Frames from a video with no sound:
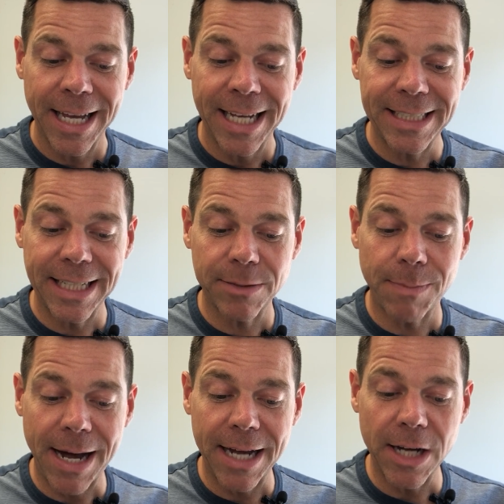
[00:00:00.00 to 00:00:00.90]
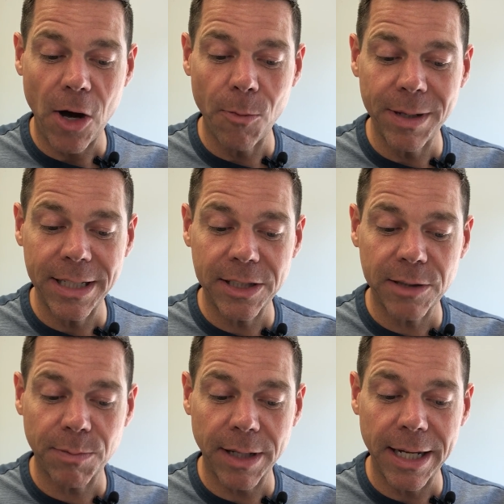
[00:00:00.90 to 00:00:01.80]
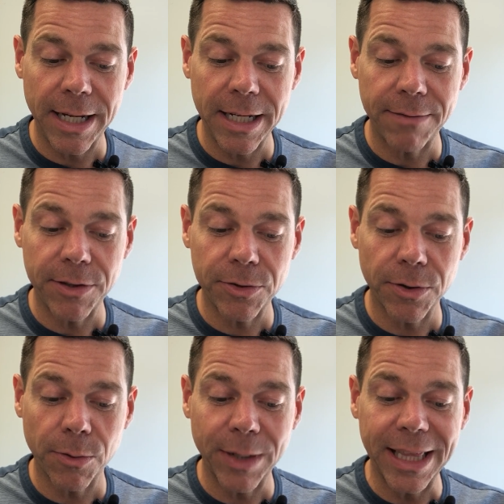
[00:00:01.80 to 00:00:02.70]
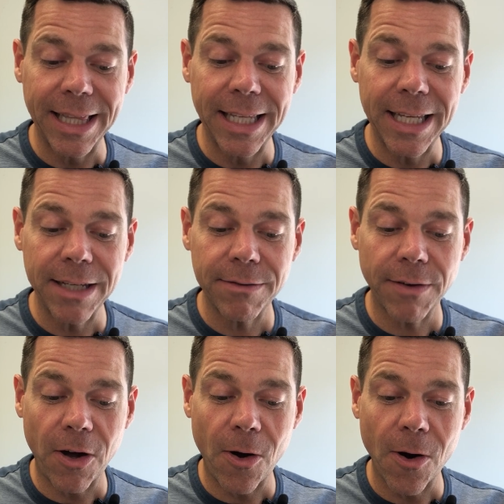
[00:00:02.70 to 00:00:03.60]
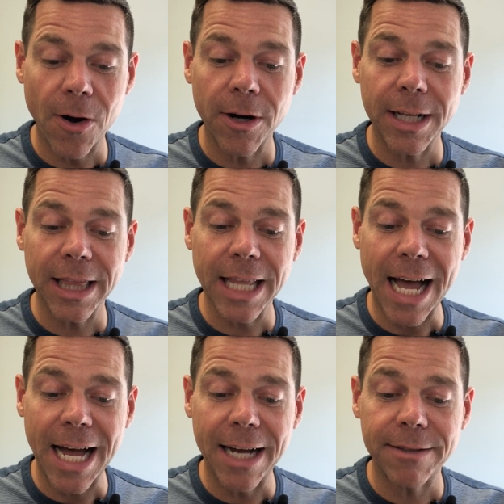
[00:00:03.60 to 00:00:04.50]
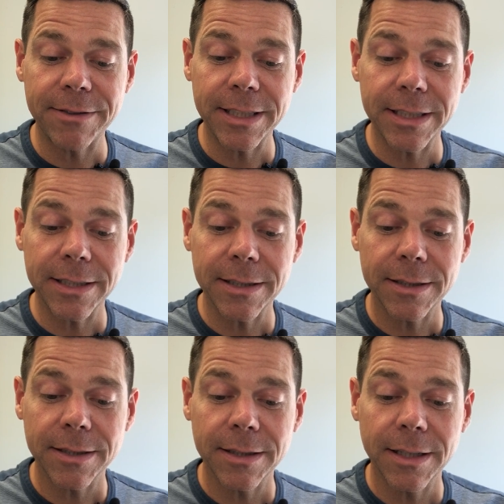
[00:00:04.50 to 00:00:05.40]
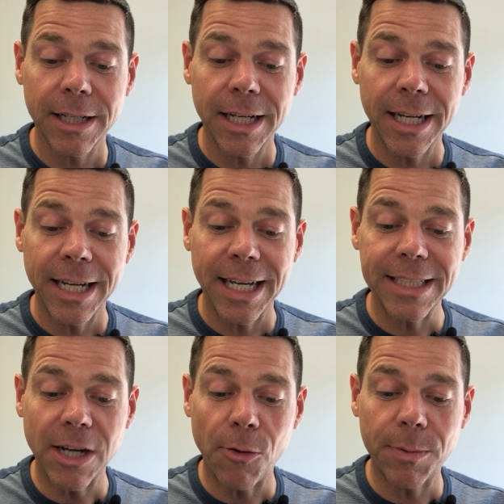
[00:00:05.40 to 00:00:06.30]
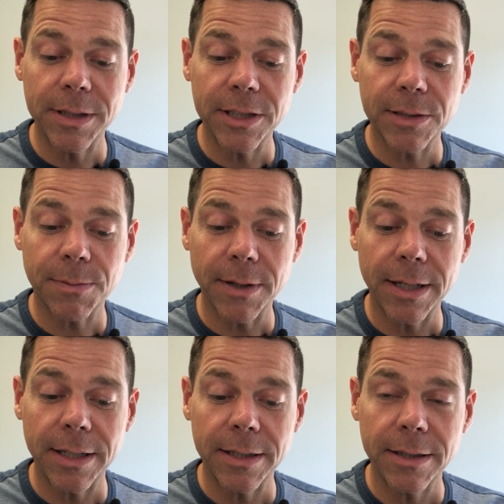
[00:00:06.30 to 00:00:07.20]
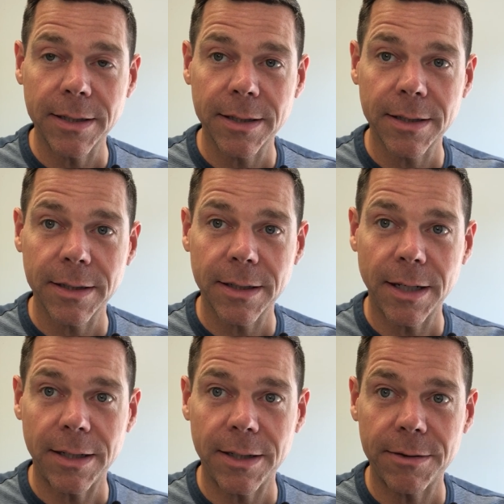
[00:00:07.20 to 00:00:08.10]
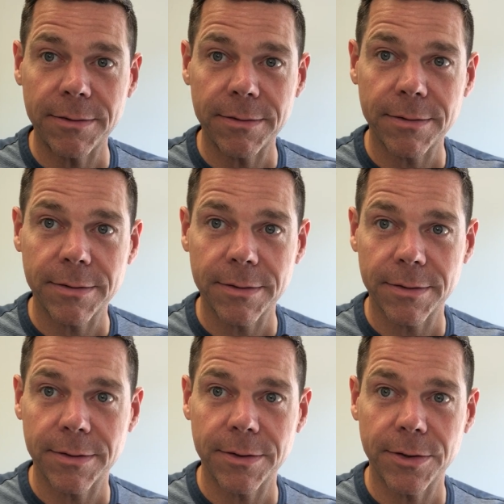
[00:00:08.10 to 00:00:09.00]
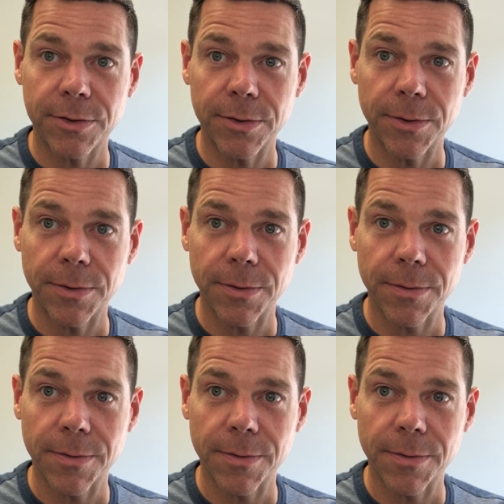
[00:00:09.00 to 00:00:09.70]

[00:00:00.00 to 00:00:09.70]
He says, "by an open display of the truth." We live our lives as open display of the truth.